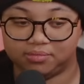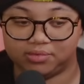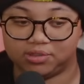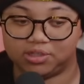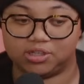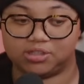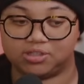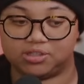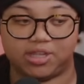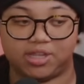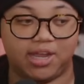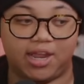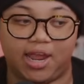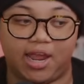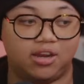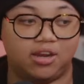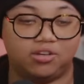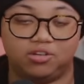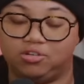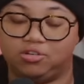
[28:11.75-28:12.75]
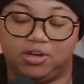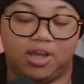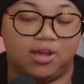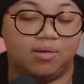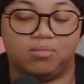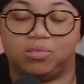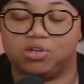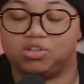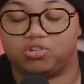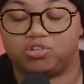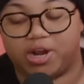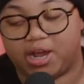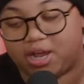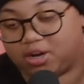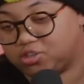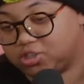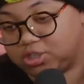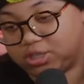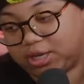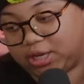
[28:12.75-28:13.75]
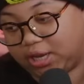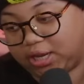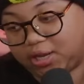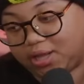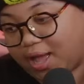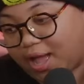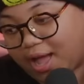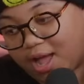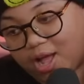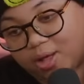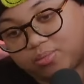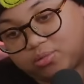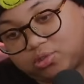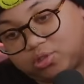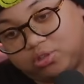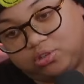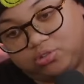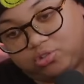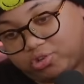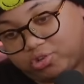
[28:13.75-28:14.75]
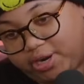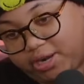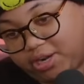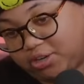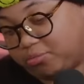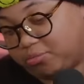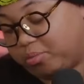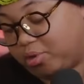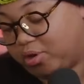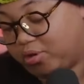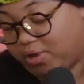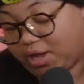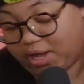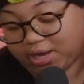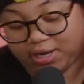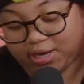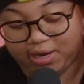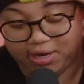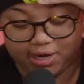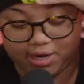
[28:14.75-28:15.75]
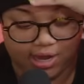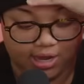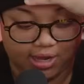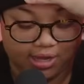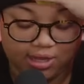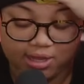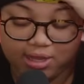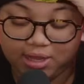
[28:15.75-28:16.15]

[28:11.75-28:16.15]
because they ain't nothing but trash, like absolute trash, bro. I cannot,